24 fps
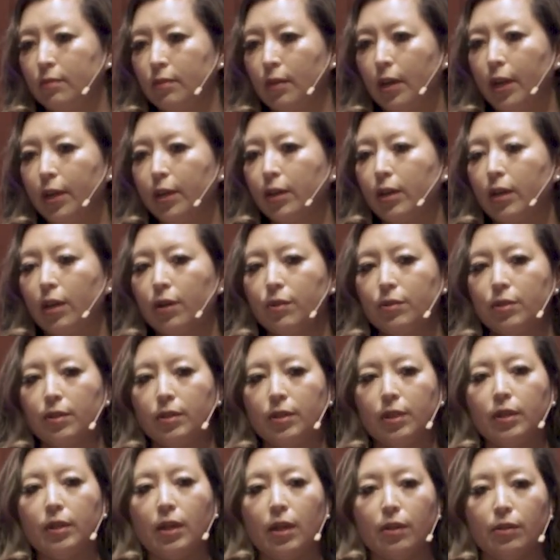I encountered
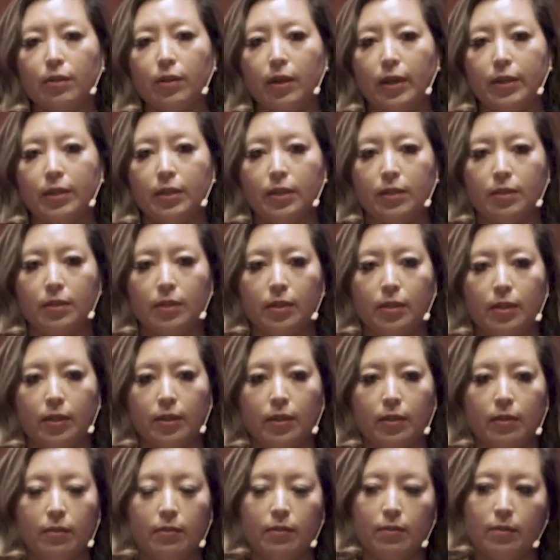another
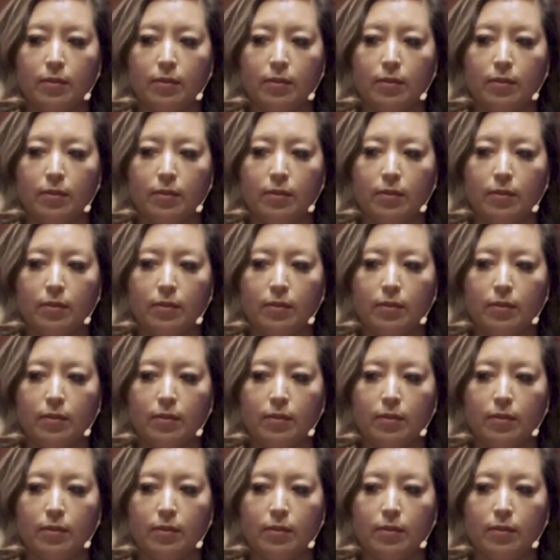identity